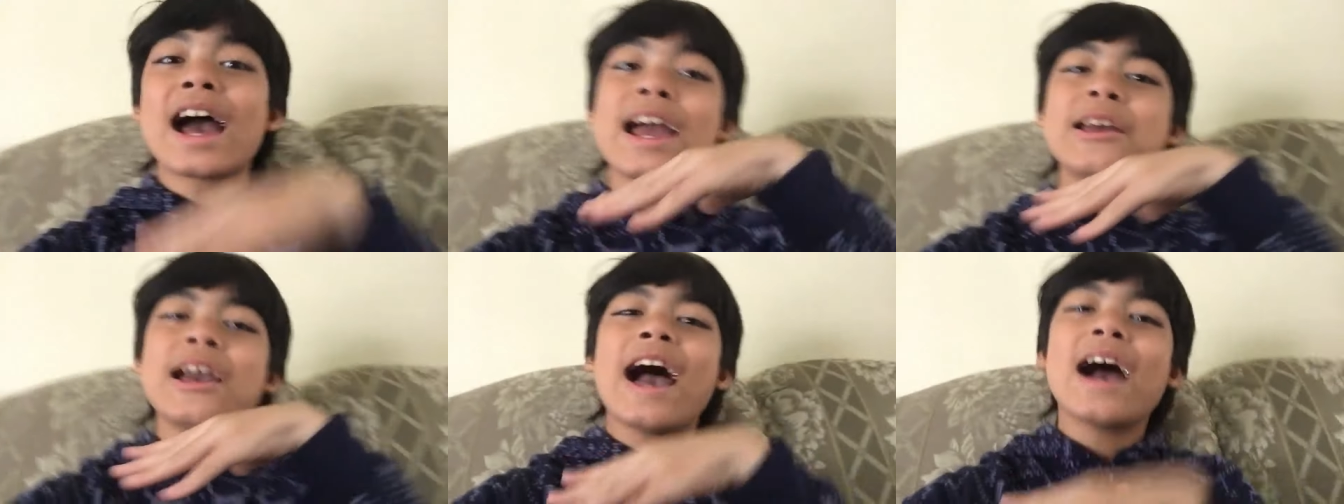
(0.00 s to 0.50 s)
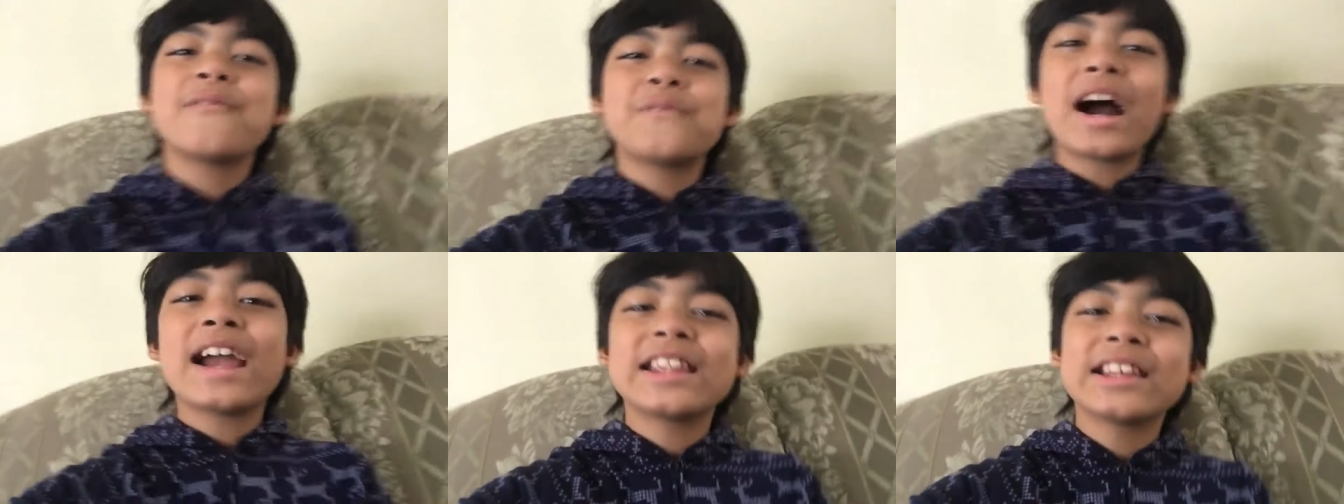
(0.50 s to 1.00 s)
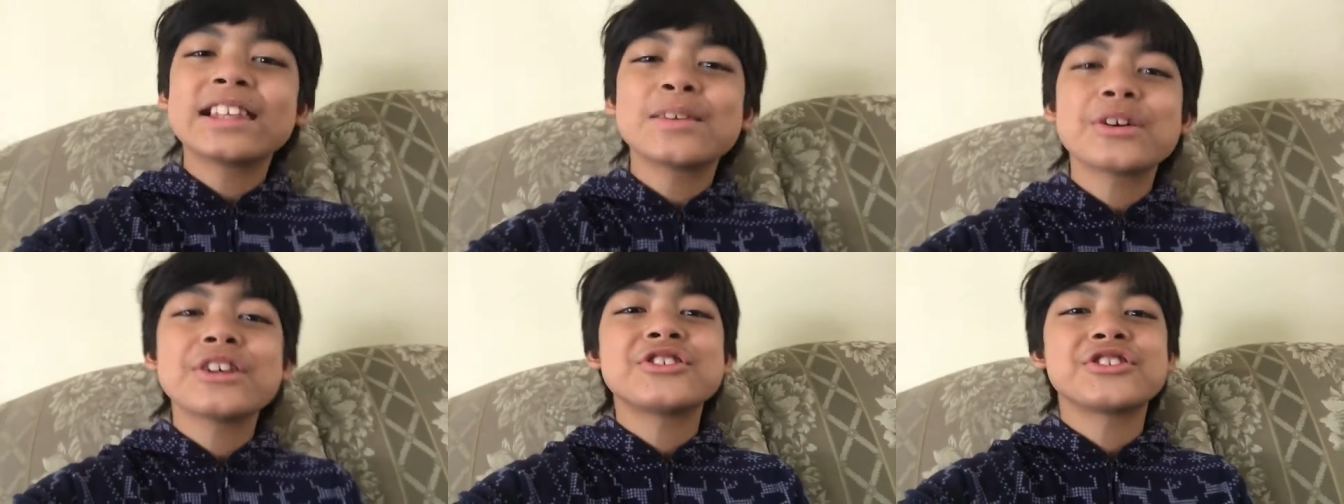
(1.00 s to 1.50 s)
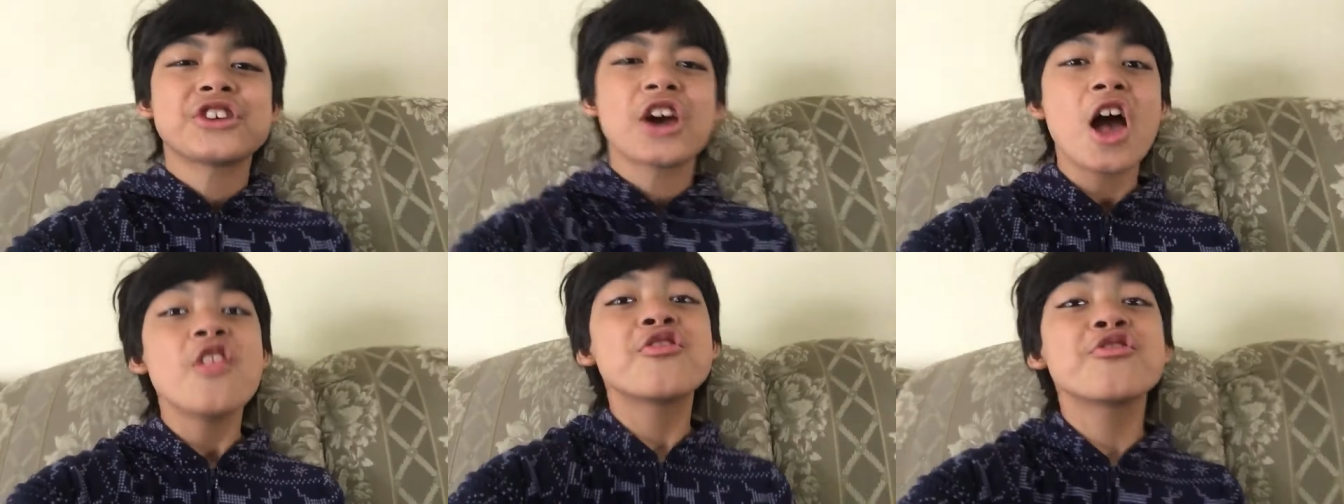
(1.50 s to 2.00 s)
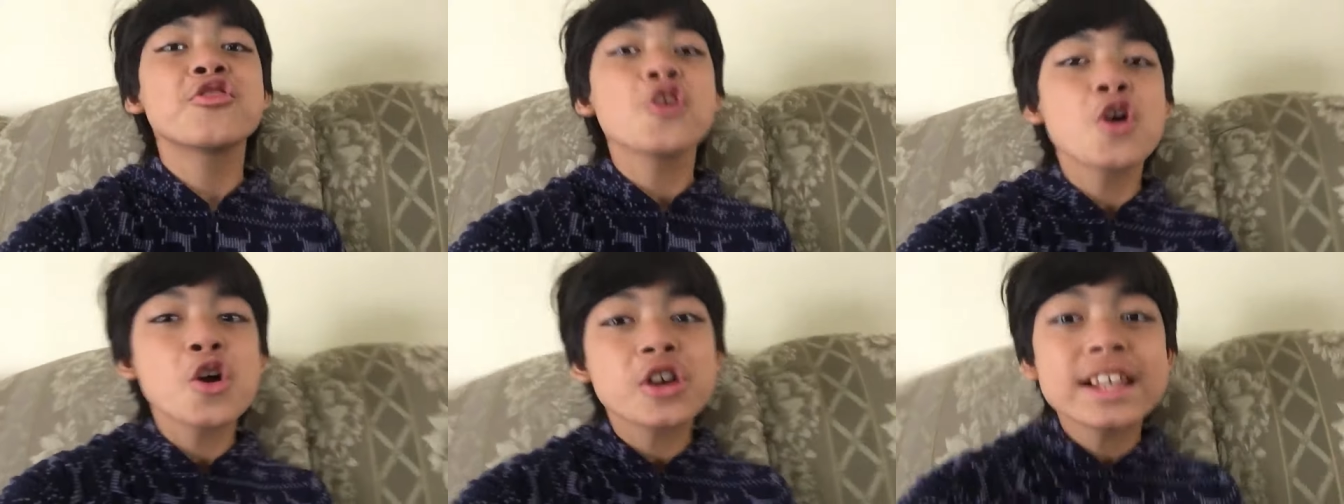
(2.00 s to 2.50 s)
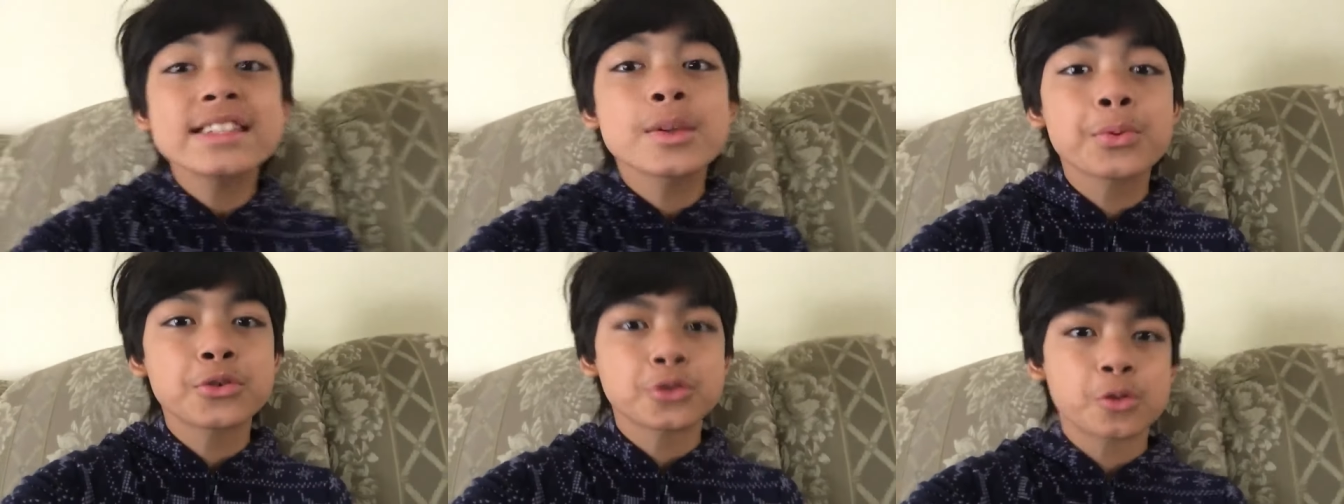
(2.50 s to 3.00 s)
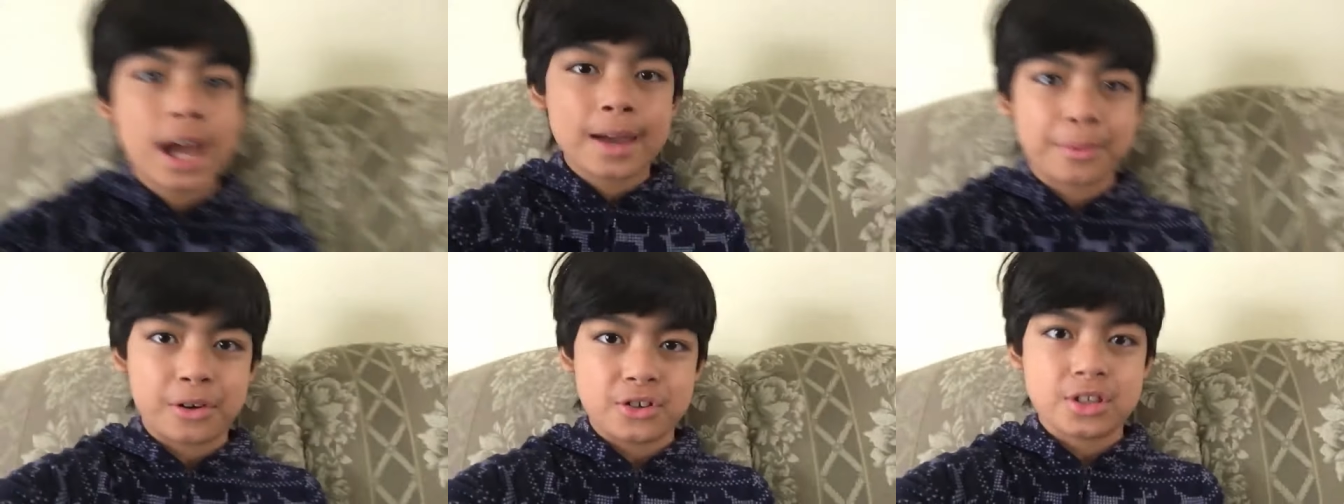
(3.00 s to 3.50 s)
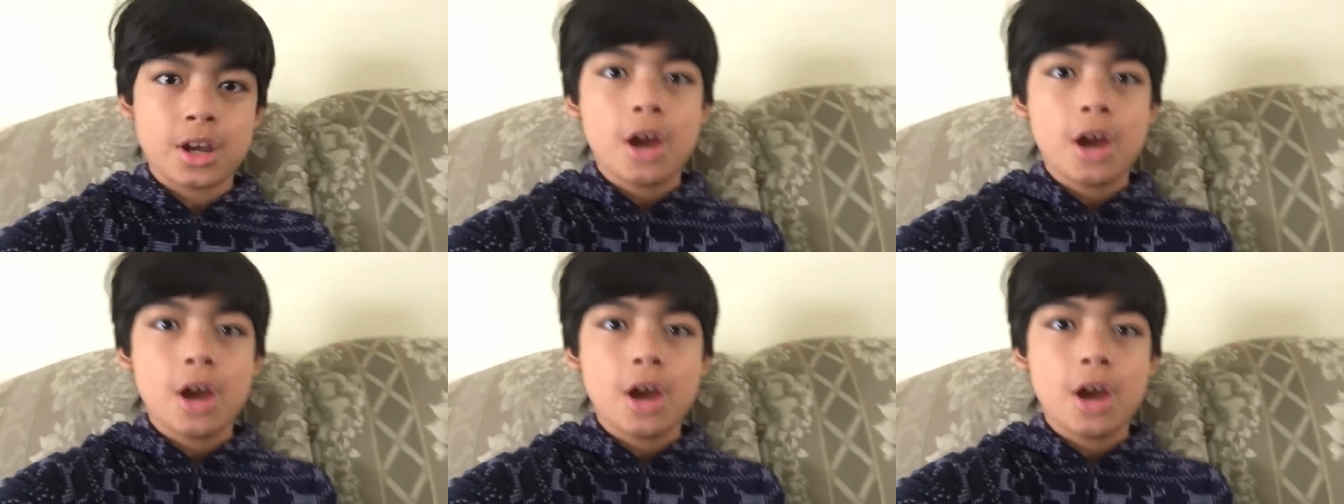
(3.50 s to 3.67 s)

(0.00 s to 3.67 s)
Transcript: I finally reached 30 subscribers.